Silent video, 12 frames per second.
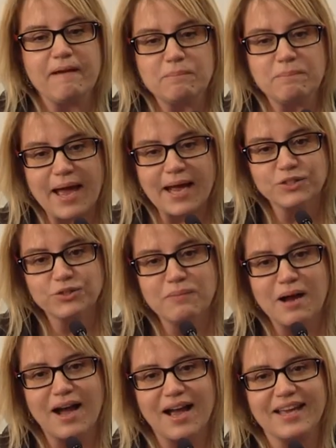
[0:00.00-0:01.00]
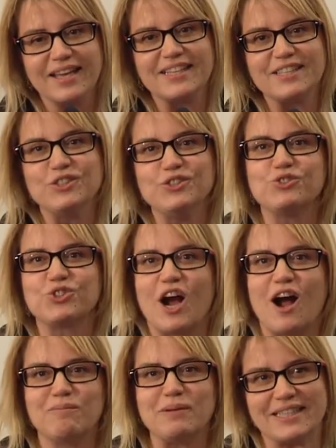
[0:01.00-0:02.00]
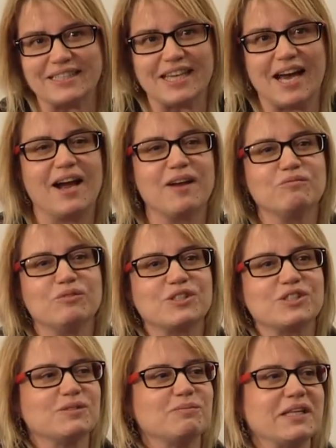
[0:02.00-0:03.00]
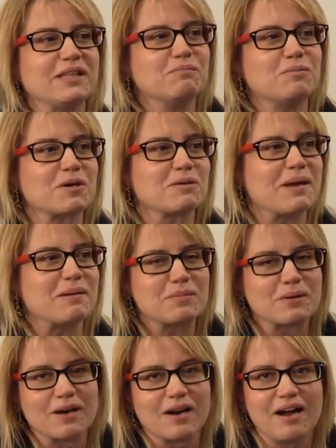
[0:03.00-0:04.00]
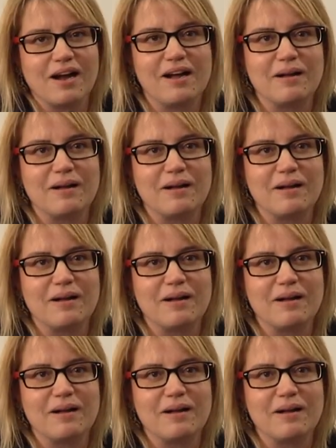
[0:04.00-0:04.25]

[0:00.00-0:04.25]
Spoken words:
back to my new job at the time, which is being the board member